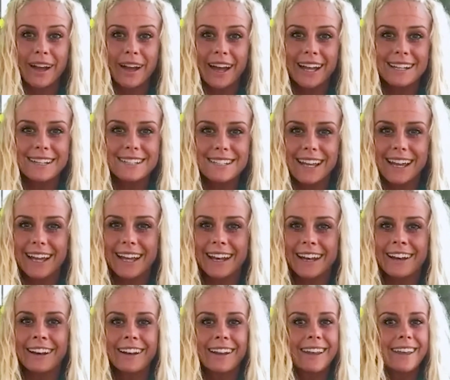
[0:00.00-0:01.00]
at.
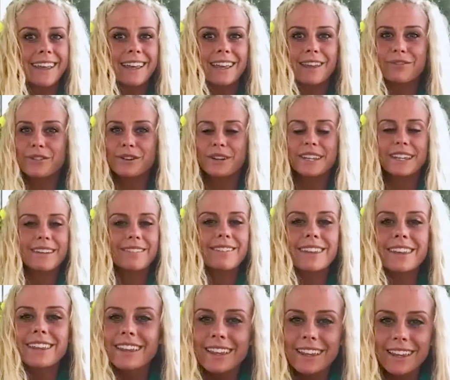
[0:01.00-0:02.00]
And if you're
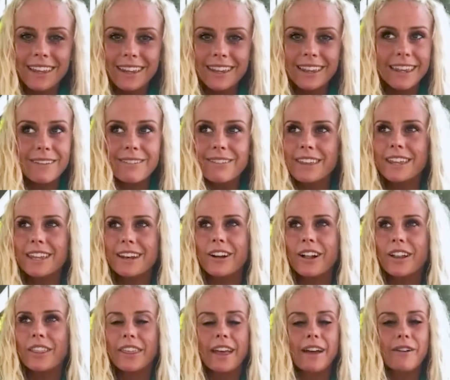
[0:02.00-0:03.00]
giving it
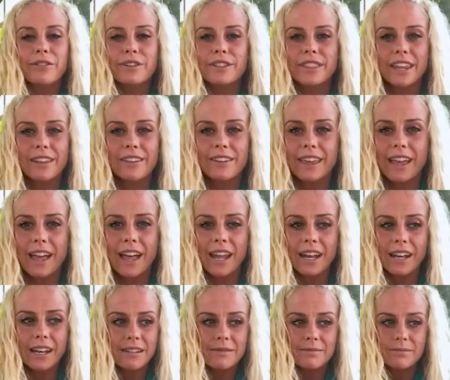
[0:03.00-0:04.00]
all the effort that you
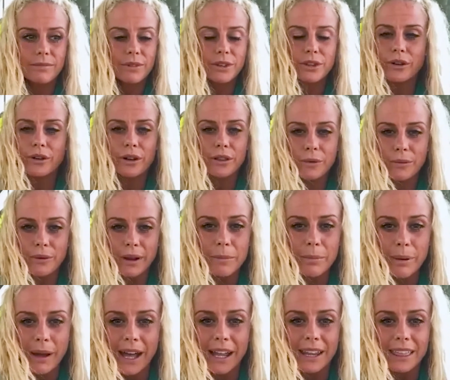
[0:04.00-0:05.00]
can, you're on the
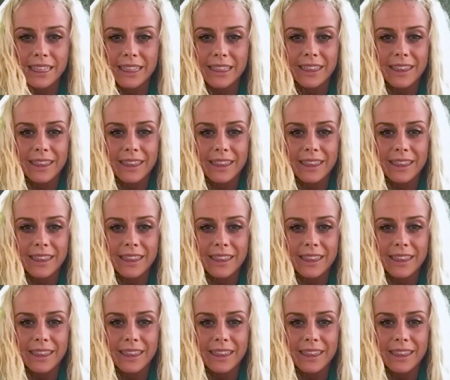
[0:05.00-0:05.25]
right path.